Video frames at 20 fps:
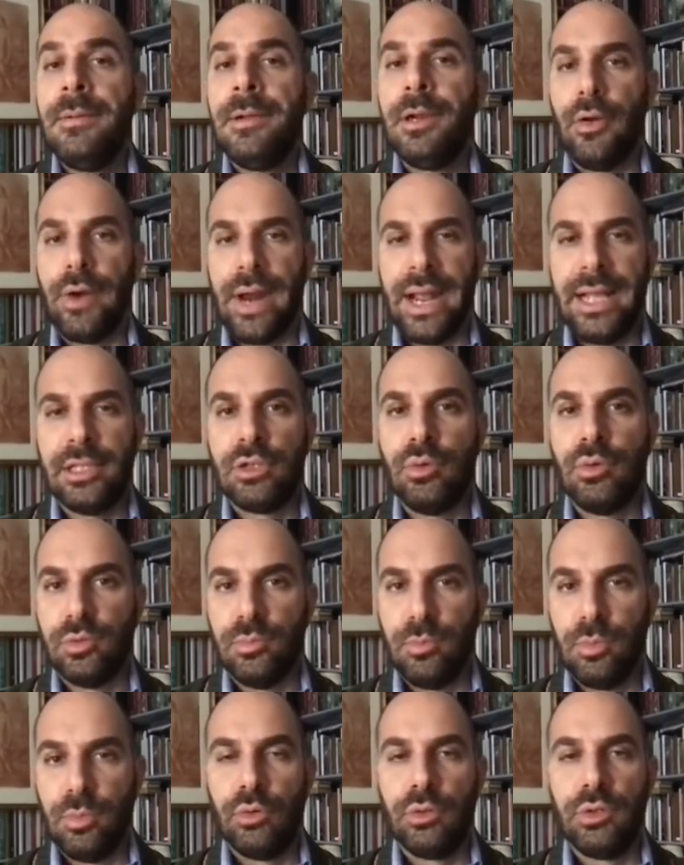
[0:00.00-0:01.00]
Lorenzo
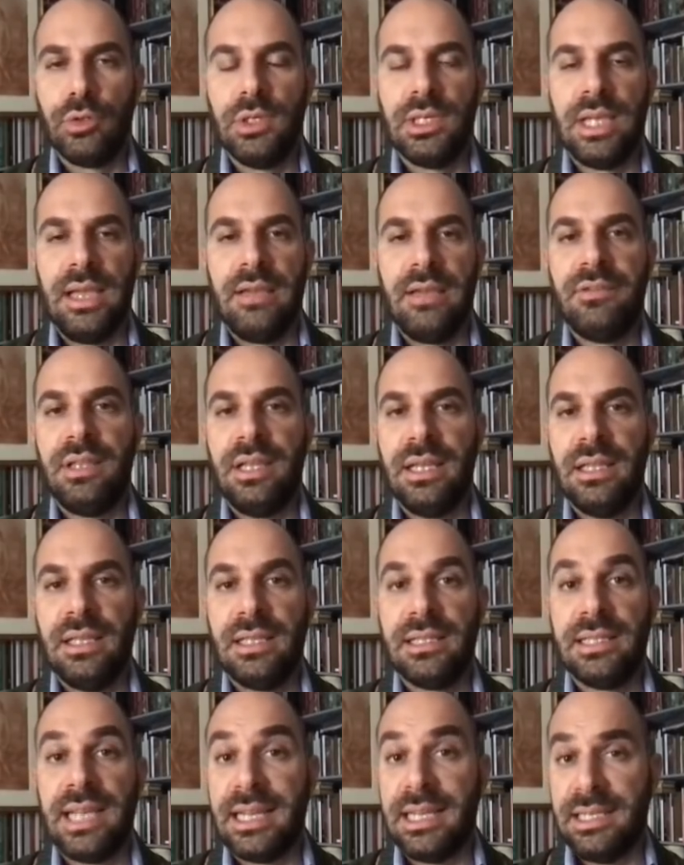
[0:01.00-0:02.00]
was brought to safety in
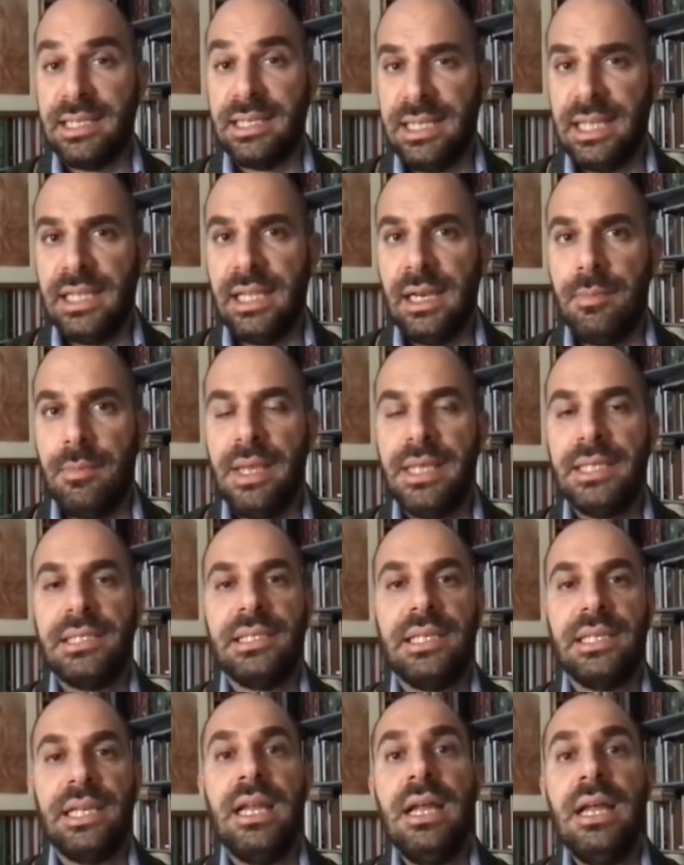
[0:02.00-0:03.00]
the Sacristia delle
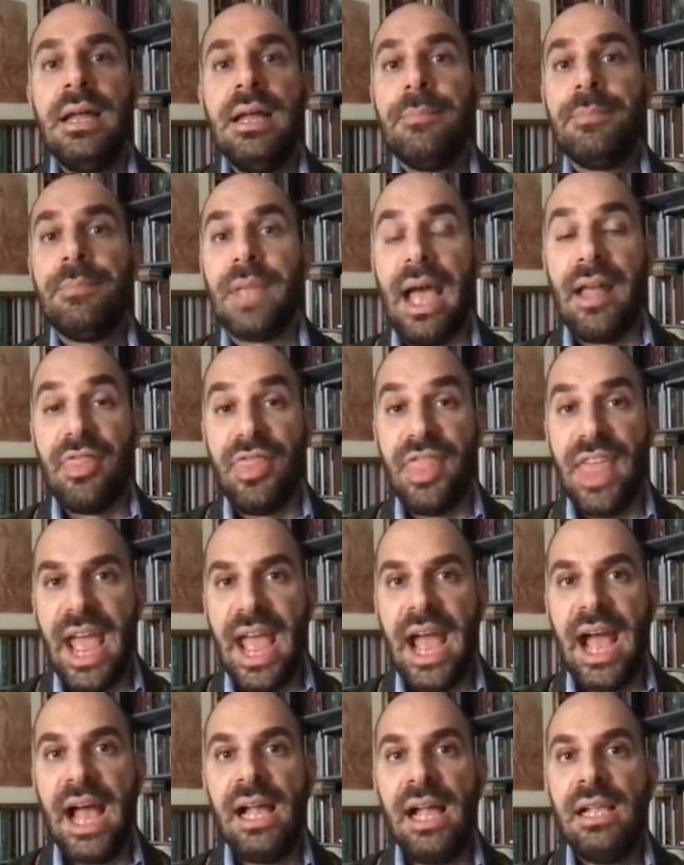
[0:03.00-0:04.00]
Messe, and
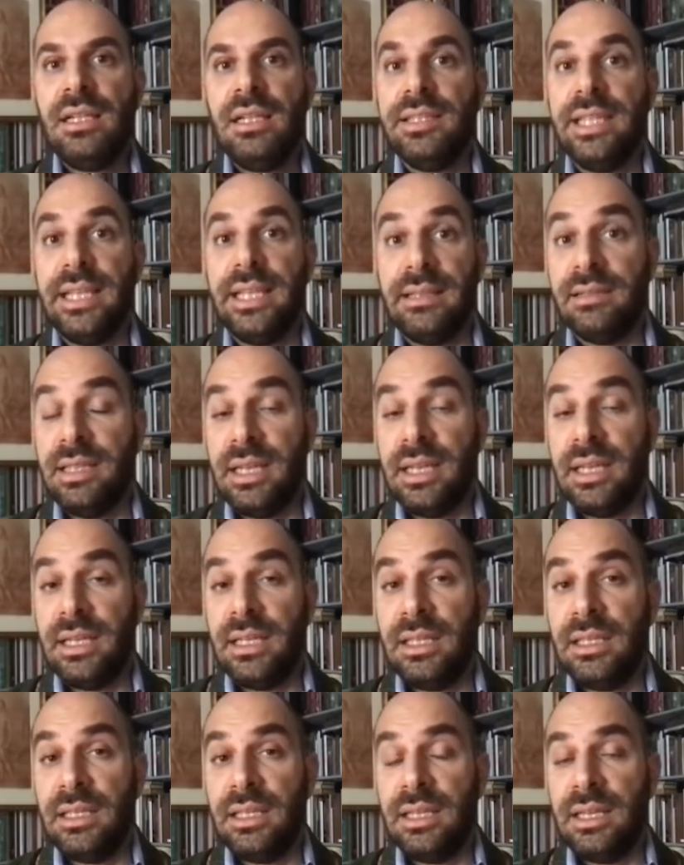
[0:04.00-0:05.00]
there
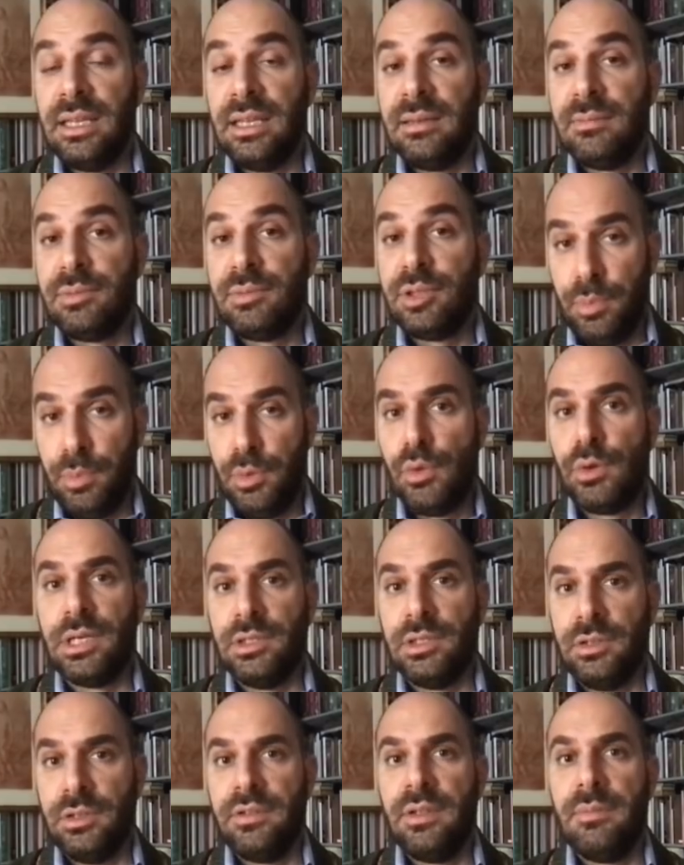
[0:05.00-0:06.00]
the
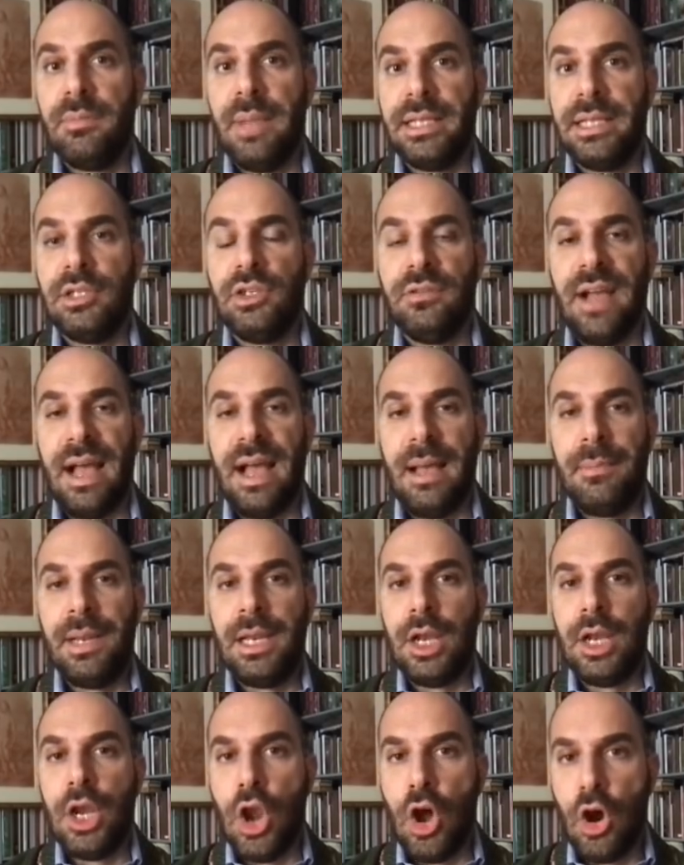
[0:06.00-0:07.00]
supporters of the Medici
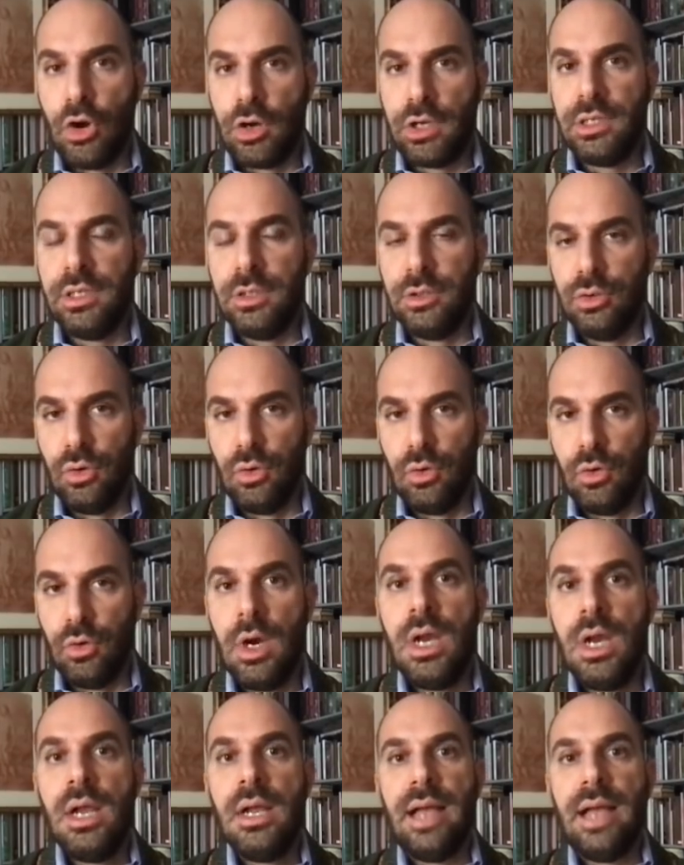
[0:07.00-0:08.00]
family locked the door
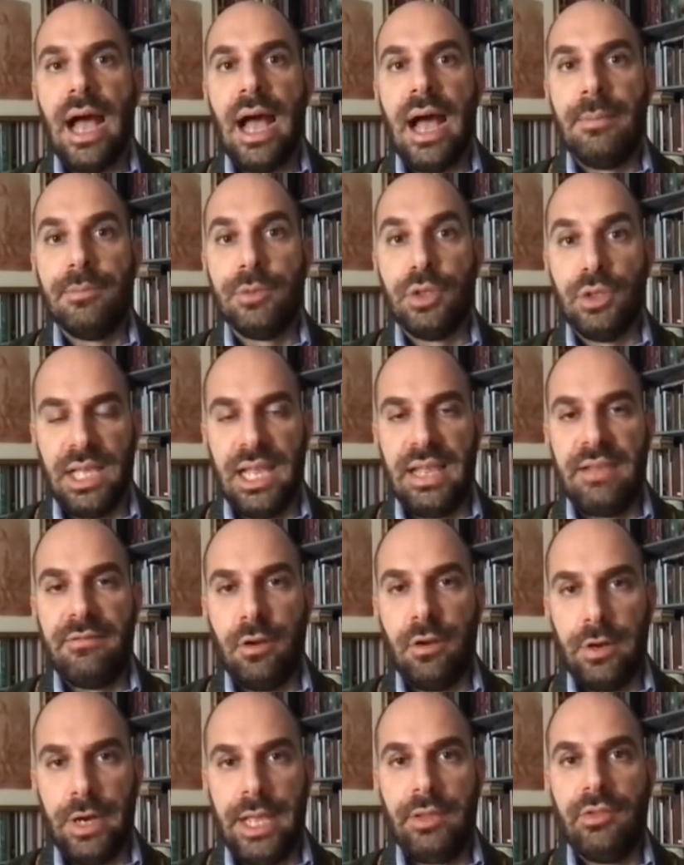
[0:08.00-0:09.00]
to save
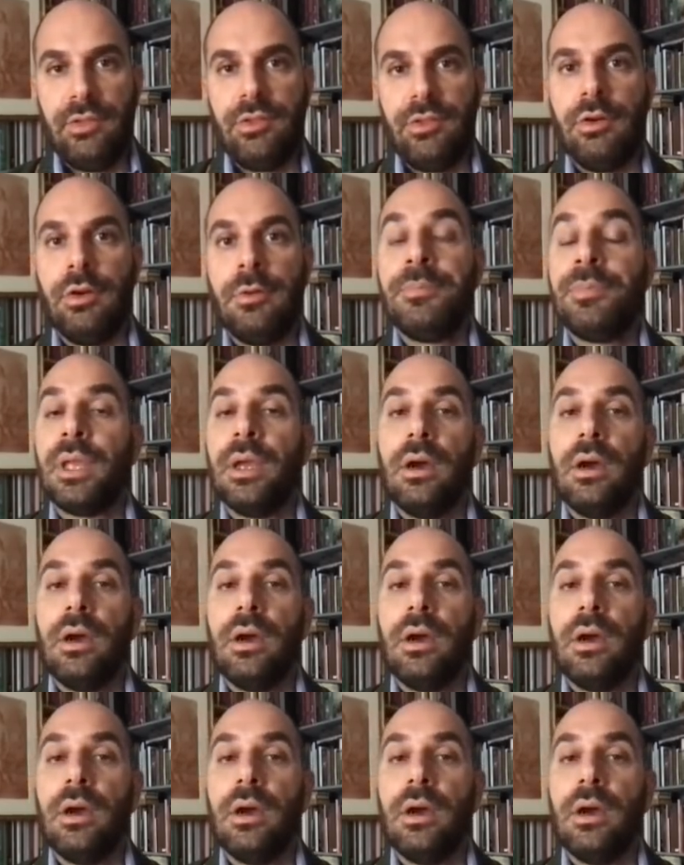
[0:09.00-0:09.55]
Lorenzo.